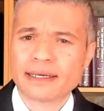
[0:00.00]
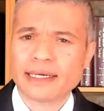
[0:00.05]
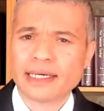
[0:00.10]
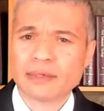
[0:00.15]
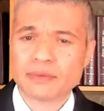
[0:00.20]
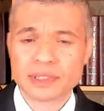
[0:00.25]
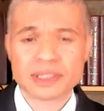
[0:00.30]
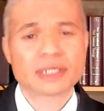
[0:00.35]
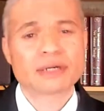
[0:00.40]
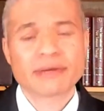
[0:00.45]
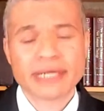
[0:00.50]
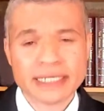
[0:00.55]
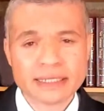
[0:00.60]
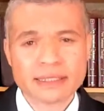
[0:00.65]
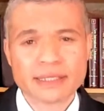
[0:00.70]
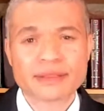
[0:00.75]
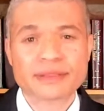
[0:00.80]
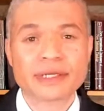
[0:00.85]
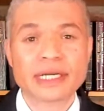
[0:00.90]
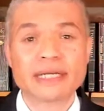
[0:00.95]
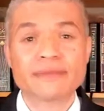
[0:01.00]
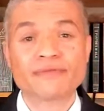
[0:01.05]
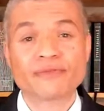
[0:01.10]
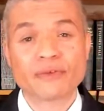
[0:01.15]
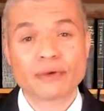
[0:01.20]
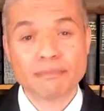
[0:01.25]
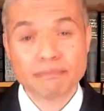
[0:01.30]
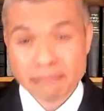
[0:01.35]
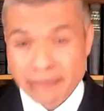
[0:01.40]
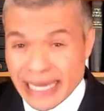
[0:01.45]
it was a greater threat
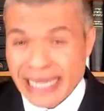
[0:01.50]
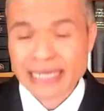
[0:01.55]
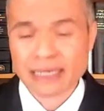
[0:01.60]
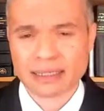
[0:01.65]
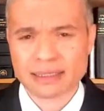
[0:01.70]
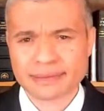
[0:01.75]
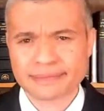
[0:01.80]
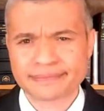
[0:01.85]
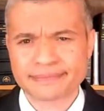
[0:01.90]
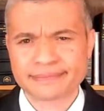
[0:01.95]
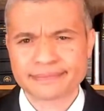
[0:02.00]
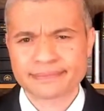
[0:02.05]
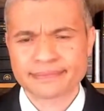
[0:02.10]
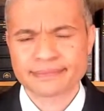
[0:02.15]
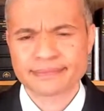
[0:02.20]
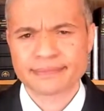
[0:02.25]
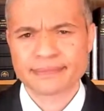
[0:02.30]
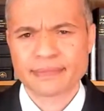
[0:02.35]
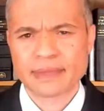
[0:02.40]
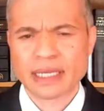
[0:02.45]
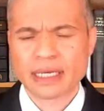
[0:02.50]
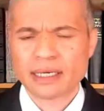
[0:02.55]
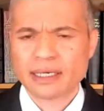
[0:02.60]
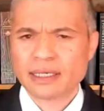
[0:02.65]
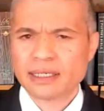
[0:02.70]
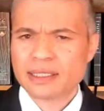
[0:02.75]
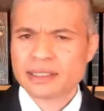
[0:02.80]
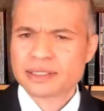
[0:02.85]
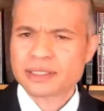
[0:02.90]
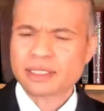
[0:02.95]
for men.
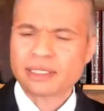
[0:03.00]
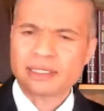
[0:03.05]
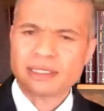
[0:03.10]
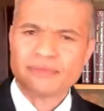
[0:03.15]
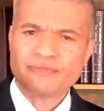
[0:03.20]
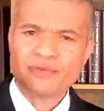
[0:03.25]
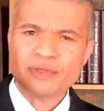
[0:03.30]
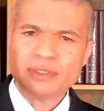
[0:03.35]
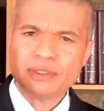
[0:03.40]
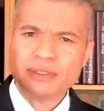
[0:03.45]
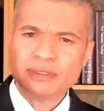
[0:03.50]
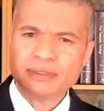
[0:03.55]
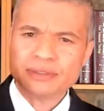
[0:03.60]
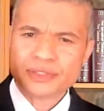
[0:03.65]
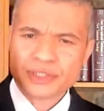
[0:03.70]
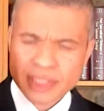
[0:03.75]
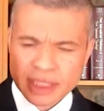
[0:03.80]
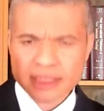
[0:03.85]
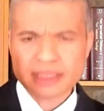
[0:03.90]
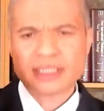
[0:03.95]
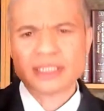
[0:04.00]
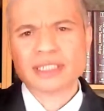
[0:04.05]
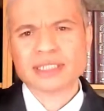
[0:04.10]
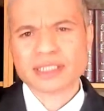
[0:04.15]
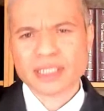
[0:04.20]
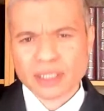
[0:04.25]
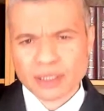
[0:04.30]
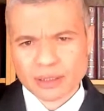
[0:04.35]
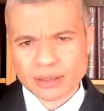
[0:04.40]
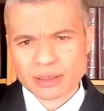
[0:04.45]
So if you're 60
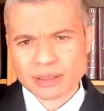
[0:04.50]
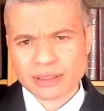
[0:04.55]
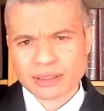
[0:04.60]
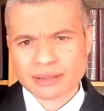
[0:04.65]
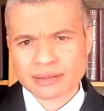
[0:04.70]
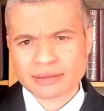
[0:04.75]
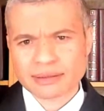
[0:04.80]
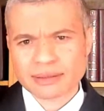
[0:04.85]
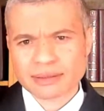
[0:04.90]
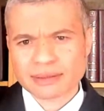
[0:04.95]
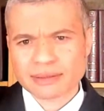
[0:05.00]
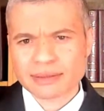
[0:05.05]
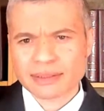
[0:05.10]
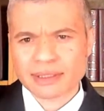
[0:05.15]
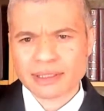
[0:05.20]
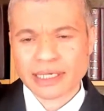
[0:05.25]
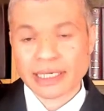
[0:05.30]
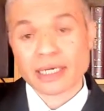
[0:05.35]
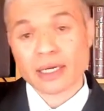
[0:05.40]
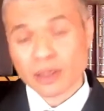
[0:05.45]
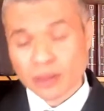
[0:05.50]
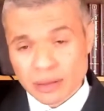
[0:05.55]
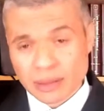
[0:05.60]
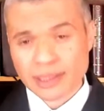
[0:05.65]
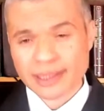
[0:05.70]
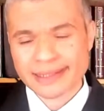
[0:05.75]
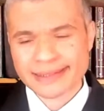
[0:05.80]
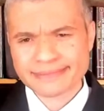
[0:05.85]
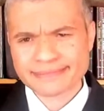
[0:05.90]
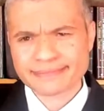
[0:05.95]
years old and
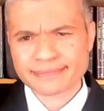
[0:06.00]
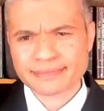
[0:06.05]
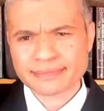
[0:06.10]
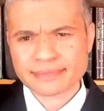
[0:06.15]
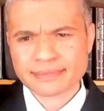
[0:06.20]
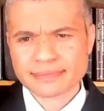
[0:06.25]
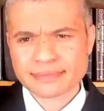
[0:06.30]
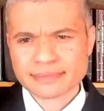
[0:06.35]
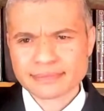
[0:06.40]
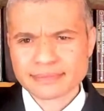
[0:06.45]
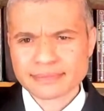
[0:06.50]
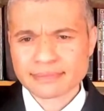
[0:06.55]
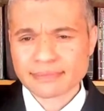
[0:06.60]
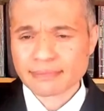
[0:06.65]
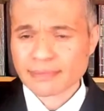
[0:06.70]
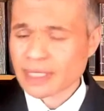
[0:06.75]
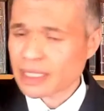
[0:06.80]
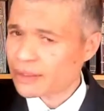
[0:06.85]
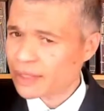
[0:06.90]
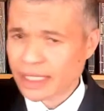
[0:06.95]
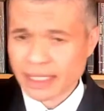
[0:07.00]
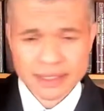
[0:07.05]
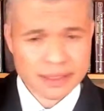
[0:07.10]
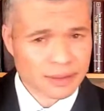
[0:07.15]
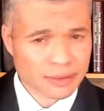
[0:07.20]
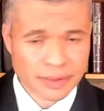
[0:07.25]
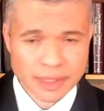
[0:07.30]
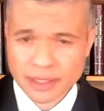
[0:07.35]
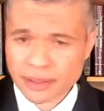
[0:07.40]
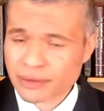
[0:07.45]
older, that is
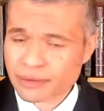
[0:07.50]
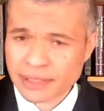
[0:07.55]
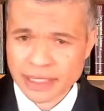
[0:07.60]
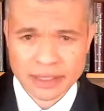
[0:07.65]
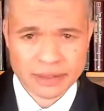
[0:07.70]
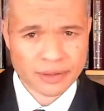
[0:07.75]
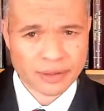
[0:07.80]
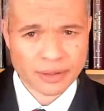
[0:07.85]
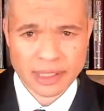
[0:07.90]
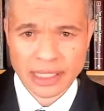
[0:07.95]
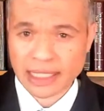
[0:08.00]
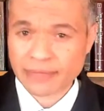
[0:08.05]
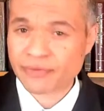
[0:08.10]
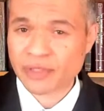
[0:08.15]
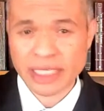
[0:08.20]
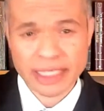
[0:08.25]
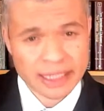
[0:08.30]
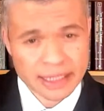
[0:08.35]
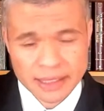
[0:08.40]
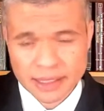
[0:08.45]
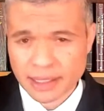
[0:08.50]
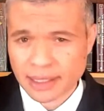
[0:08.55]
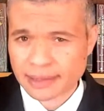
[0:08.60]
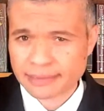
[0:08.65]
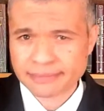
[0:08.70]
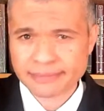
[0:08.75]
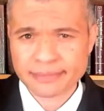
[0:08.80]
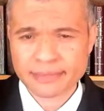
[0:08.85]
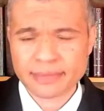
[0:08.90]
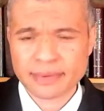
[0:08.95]
a real threat to your life at any
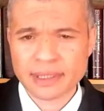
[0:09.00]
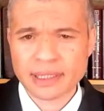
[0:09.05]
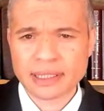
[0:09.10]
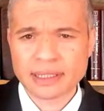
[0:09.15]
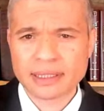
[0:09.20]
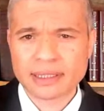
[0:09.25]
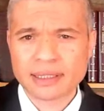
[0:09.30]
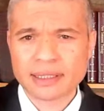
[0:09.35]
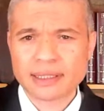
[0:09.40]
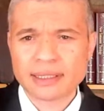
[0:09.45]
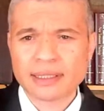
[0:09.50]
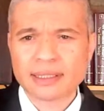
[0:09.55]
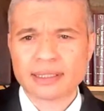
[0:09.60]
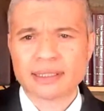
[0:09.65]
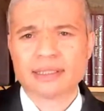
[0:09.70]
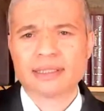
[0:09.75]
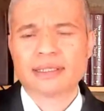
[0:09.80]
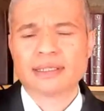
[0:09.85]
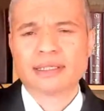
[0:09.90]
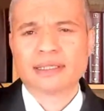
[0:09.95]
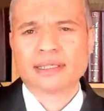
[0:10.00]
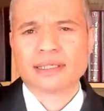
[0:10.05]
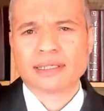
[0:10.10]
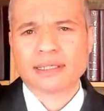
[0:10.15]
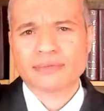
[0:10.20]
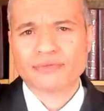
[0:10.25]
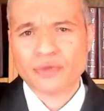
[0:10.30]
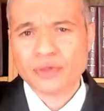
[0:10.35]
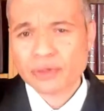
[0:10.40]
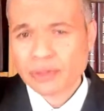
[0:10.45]
time.
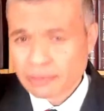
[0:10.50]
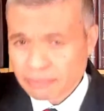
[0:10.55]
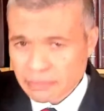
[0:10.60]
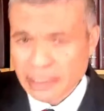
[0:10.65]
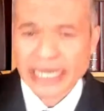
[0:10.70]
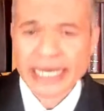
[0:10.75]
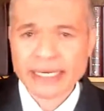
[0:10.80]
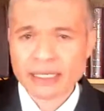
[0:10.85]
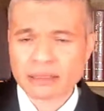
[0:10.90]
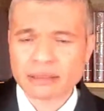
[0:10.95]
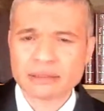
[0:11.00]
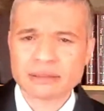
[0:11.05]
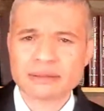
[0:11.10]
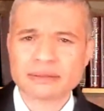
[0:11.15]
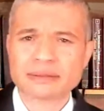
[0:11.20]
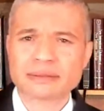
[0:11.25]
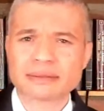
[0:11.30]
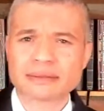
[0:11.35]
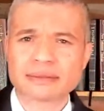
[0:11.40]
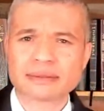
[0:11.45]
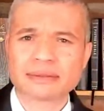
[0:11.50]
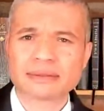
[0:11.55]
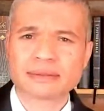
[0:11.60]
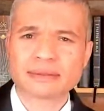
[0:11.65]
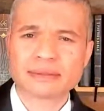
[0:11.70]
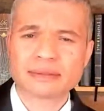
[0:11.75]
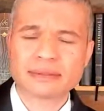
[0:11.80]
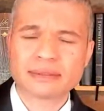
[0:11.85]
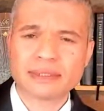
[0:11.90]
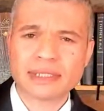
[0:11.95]
If you're a male
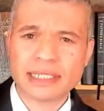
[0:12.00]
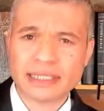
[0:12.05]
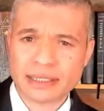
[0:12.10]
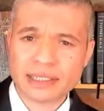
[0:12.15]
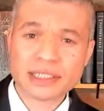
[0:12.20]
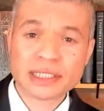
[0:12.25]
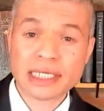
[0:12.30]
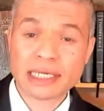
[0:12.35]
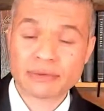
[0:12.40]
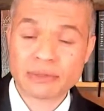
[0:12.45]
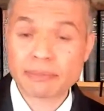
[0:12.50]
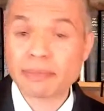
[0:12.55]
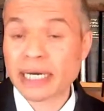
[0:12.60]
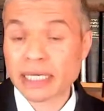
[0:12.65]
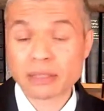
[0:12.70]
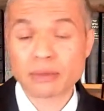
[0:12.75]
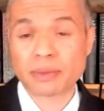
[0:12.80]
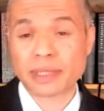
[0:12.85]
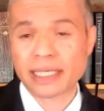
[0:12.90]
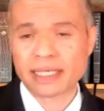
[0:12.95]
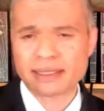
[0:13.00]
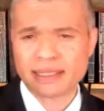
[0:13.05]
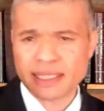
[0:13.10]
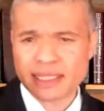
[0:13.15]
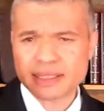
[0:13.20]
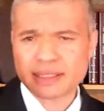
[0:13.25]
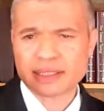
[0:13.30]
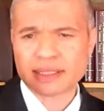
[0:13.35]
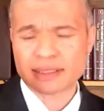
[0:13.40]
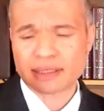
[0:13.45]
in this country, by the way,
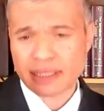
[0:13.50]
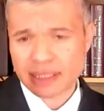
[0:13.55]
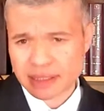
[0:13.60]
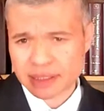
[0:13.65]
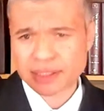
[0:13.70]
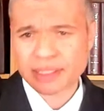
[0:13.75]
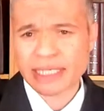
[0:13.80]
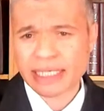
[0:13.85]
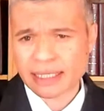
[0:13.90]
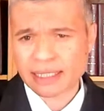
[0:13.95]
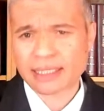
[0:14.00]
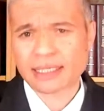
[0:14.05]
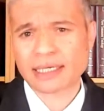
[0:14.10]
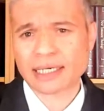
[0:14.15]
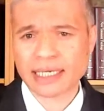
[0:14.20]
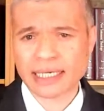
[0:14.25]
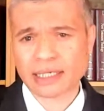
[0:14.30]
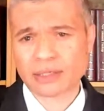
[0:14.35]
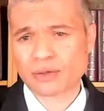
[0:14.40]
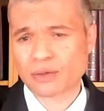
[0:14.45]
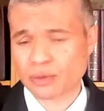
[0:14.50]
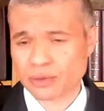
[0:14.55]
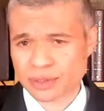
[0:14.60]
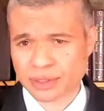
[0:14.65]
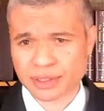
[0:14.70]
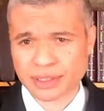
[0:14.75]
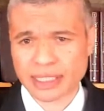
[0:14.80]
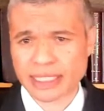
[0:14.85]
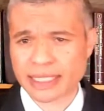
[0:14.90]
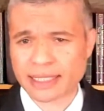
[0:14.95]
these 10 underlying
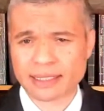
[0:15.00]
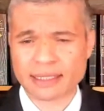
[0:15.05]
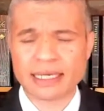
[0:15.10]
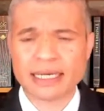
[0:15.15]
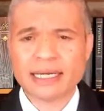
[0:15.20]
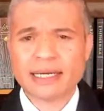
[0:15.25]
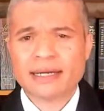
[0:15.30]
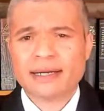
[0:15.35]
causes, they